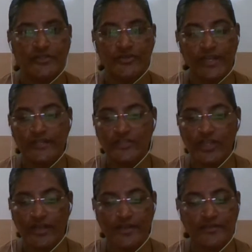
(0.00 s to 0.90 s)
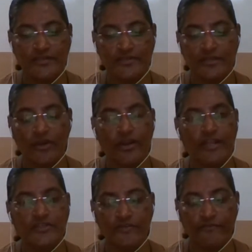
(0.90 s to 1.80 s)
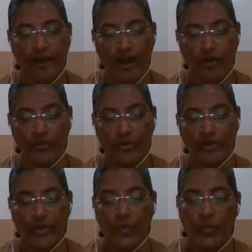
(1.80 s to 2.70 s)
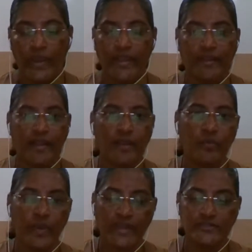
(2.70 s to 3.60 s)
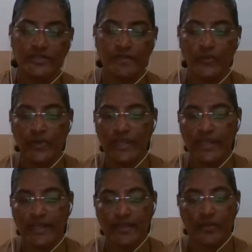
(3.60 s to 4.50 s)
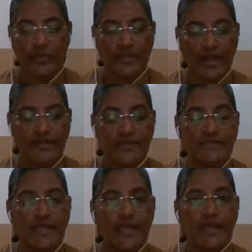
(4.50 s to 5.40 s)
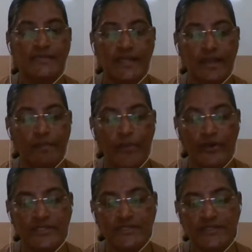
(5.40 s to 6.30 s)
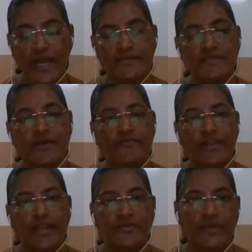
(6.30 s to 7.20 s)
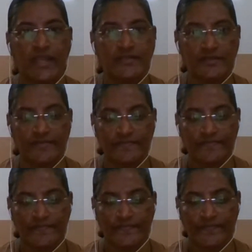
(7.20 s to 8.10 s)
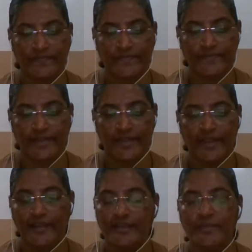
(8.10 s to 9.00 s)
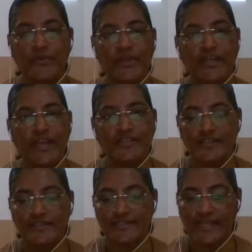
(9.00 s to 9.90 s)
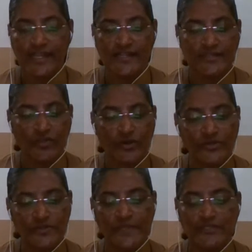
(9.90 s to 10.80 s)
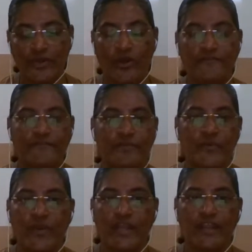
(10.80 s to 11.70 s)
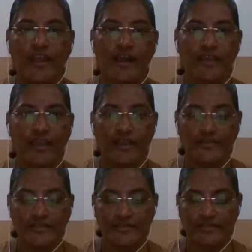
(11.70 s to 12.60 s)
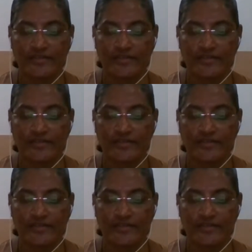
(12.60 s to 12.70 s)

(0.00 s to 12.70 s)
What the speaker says: To lead children to the knowledge of how, when, and where to communicate with others is an important task of an educator. Communication skills ought to be taught from a very young age.